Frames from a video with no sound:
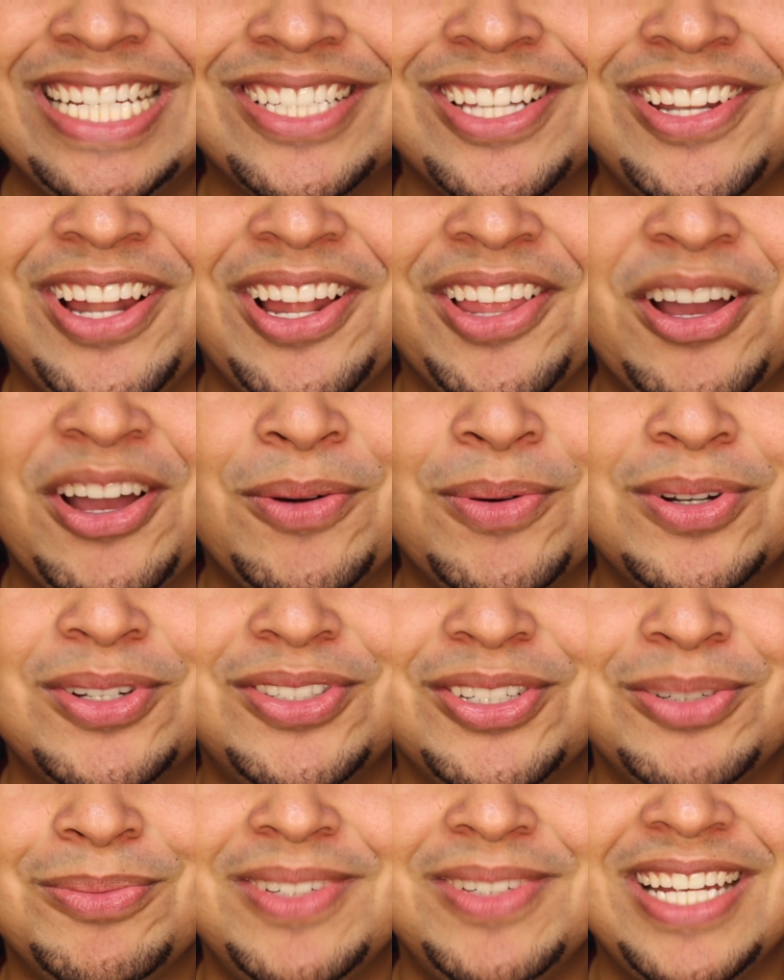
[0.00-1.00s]
so now that we're
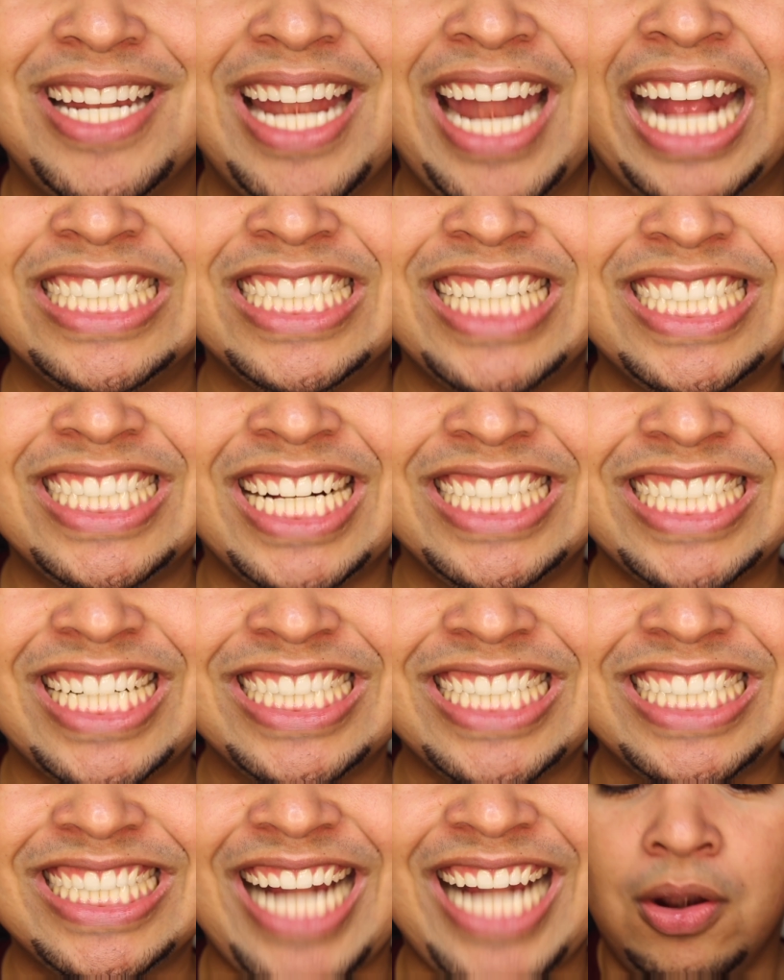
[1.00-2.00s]
zoomed in.
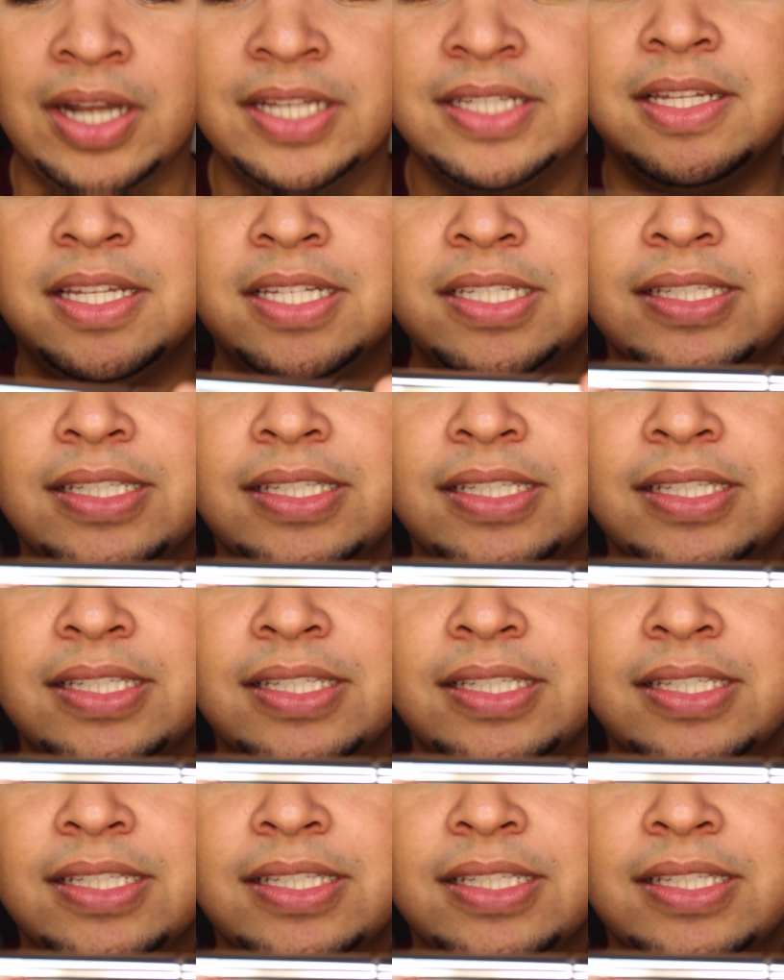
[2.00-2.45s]
Alright, so this